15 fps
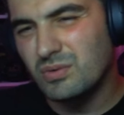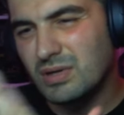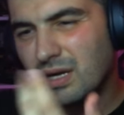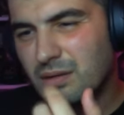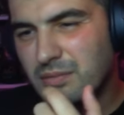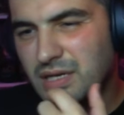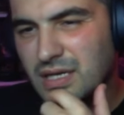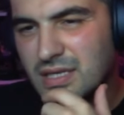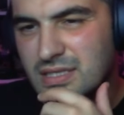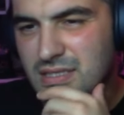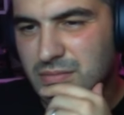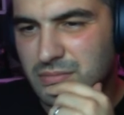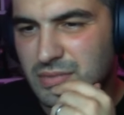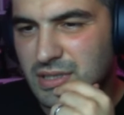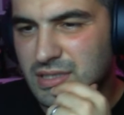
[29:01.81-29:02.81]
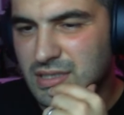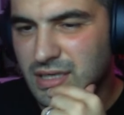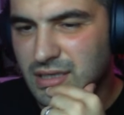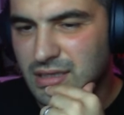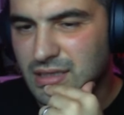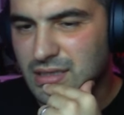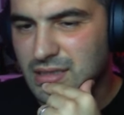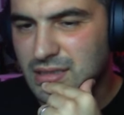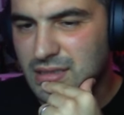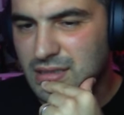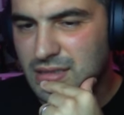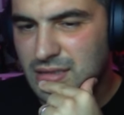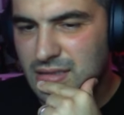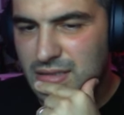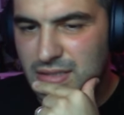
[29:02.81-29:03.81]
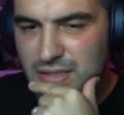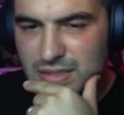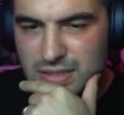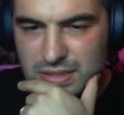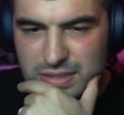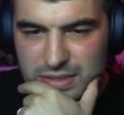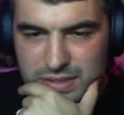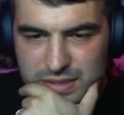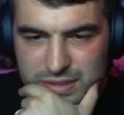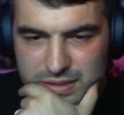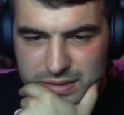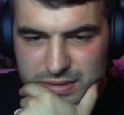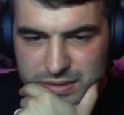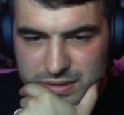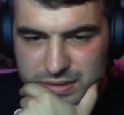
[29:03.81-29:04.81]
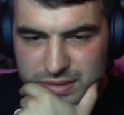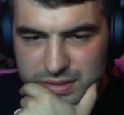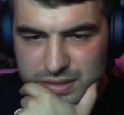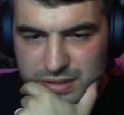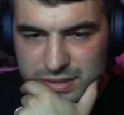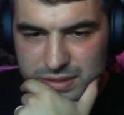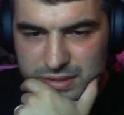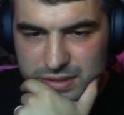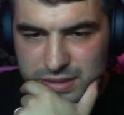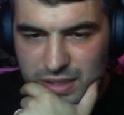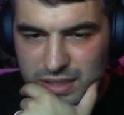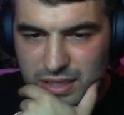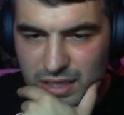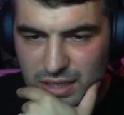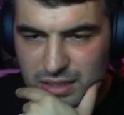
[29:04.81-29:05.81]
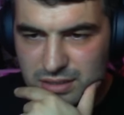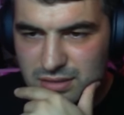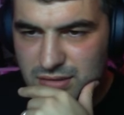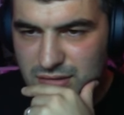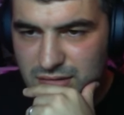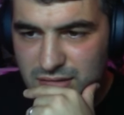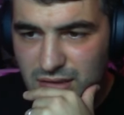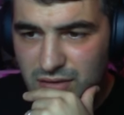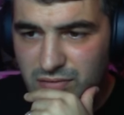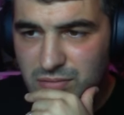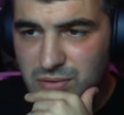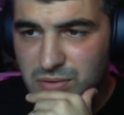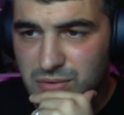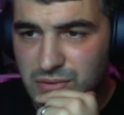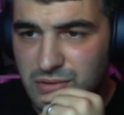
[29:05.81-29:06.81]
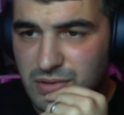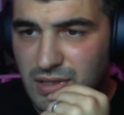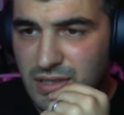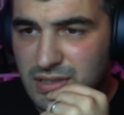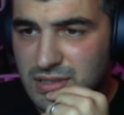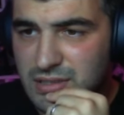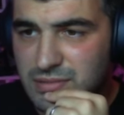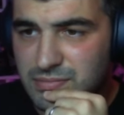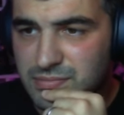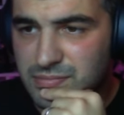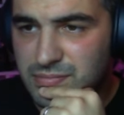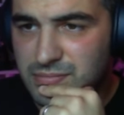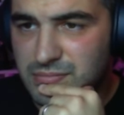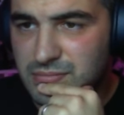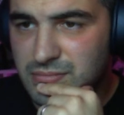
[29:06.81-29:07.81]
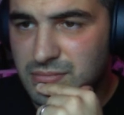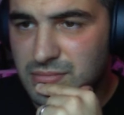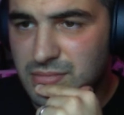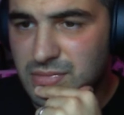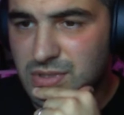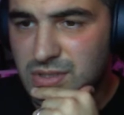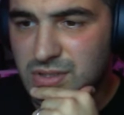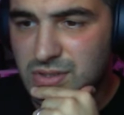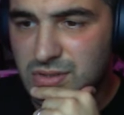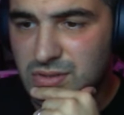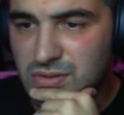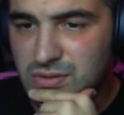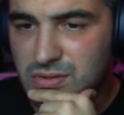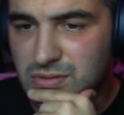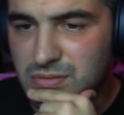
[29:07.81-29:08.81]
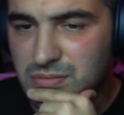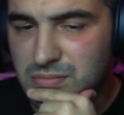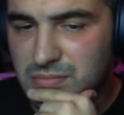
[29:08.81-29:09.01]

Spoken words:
Nami lets him recycle it. I can give him 2Ks. Just so...